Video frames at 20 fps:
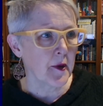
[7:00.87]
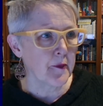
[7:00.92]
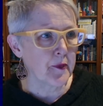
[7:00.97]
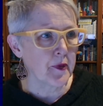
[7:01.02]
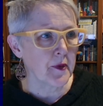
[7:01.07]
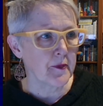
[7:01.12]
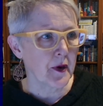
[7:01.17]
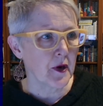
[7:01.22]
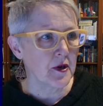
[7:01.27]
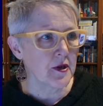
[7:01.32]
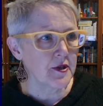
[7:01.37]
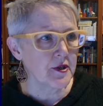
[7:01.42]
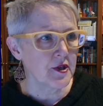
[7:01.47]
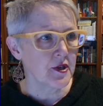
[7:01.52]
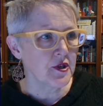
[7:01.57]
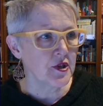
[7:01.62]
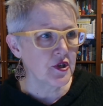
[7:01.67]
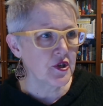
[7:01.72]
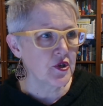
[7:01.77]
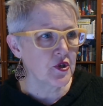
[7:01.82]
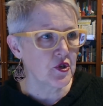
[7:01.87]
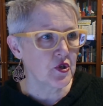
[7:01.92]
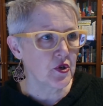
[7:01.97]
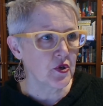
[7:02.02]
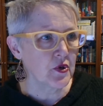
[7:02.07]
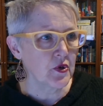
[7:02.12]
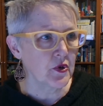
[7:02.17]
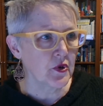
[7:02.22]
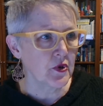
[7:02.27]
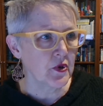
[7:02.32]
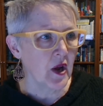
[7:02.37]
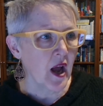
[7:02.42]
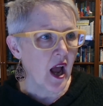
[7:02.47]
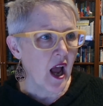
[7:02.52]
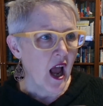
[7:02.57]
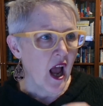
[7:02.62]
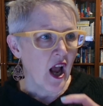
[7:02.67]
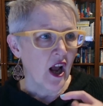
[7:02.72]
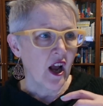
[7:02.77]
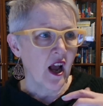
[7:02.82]
uh, proposes to
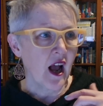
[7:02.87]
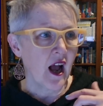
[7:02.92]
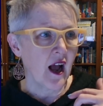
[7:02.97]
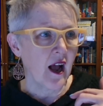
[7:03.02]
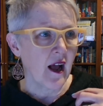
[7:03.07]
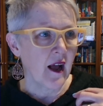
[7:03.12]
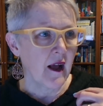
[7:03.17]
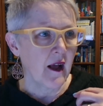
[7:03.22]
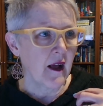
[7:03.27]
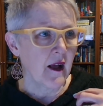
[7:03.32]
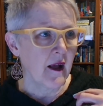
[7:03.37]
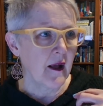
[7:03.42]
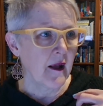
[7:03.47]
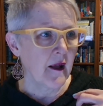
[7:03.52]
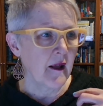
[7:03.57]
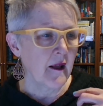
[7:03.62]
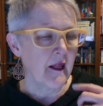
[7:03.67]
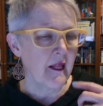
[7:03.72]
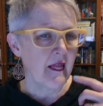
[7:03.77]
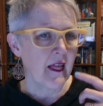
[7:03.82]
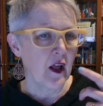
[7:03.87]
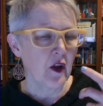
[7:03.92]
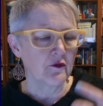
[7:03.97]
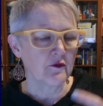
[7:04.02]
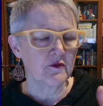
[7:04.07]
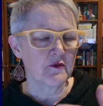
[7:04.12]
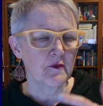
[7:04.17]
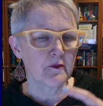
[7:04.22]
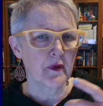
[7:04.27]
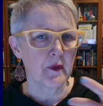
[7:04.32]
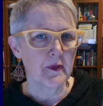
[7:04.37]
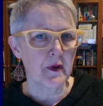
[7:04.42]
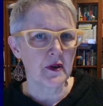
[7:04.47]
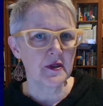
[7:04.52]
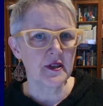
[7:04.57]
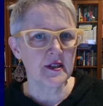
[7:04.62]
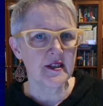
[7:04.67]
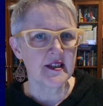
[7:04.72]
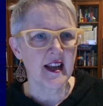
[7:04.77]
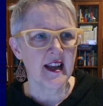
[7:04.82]
uh, uh,
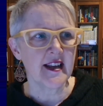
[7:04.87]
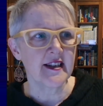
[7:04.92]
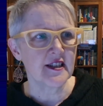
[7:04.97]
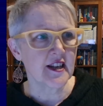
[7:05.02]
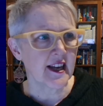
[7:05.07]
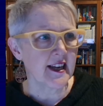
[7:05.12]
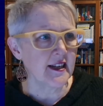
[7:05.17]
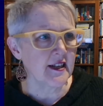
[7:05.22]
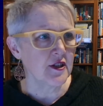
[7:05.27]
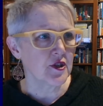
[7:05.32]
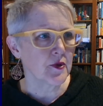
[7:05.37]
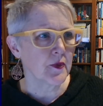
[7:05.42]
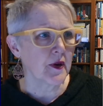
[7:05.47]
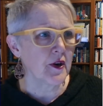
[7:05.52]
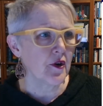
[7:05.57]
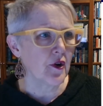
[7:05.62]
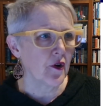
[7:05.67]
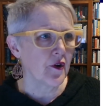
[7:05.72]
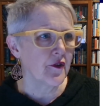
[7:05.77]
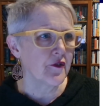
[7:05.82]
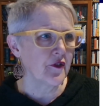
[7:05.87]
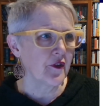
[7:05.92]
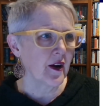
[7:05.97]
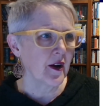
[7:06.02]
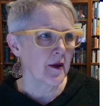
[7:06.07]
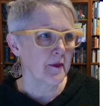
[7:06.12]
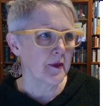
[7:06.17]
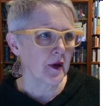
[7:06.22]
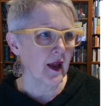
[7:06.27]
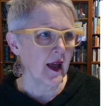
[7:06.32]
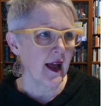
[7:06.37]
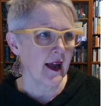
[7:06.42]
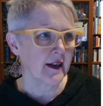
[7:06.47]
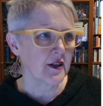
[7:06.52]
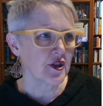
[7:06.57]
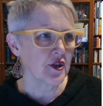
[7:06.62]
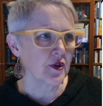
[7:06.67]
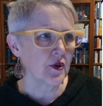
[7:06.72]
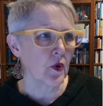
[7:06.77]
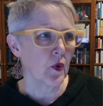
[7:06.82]
proposes to enter into a notifiable
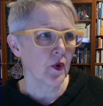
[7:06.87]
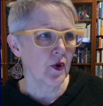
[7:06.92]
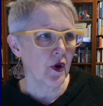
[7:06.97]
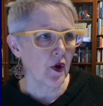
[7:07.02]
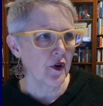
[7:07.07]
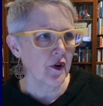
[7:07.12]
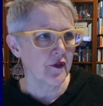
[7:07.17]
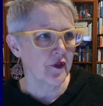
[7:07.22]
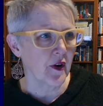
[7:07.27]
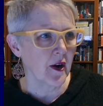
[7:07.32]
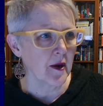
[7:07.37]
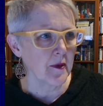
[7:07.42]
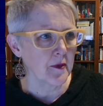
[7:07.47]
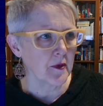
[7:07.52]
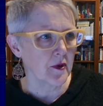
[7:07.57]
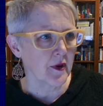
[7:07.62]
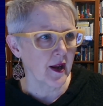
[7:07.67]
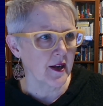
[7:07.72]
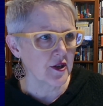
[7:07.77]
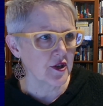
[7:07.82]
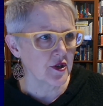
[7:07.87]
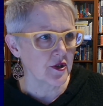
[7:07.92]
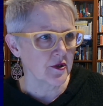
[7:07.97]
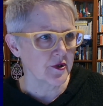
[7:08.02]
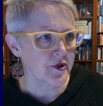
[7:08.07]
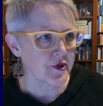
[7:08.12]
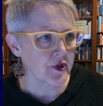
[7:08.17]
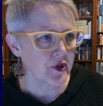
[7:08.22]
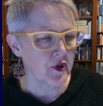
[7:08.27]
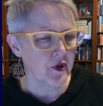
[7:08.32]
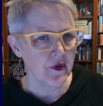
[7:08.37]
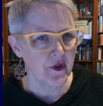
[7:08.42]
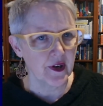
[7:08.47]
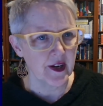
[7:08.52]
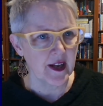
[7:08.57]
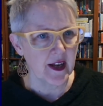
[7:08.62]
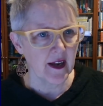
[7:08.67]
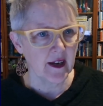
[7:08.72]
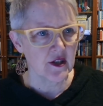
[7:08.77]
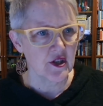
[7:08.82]
action or notifiable national
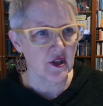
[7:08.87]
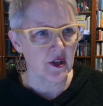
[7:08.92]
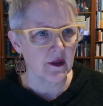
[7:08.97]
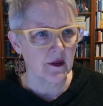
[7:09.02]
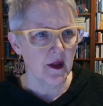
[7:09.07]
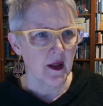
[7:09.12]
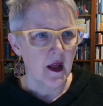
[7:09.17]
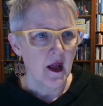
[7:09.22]
security action.